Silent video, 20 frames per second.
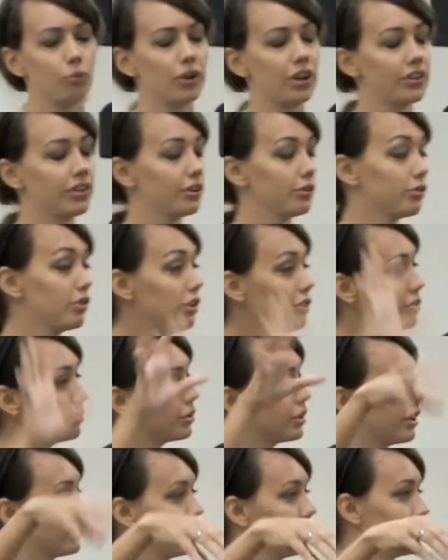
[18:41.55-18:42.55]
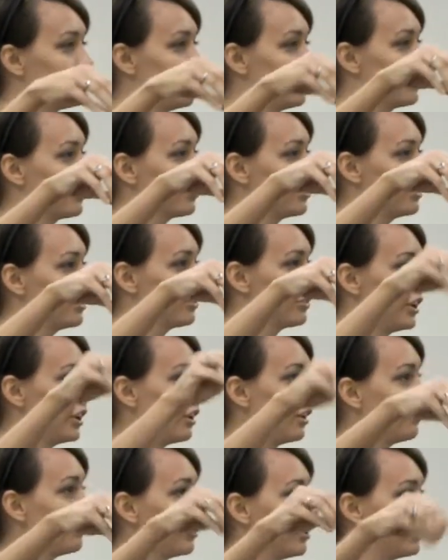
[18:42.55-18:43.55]
there's also another church
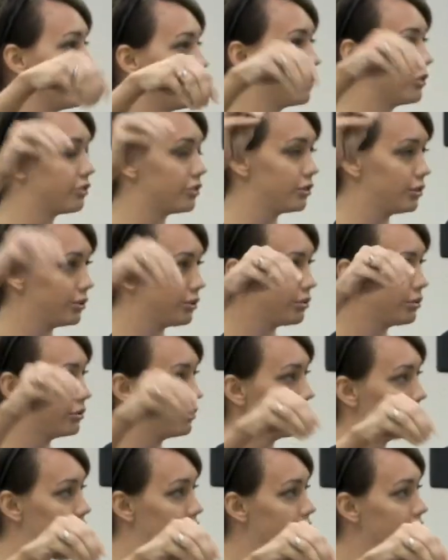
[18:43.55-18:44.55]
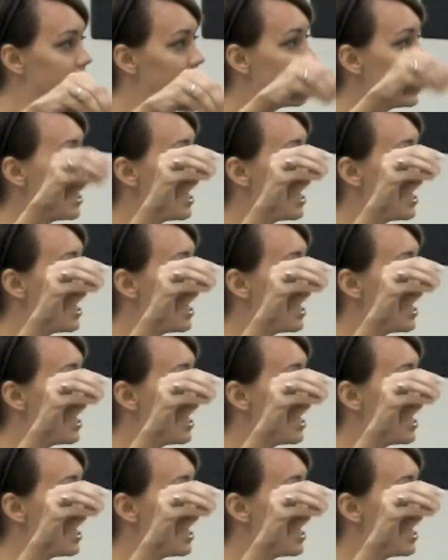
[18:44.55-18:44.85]
in our village, it's a Lutheran church.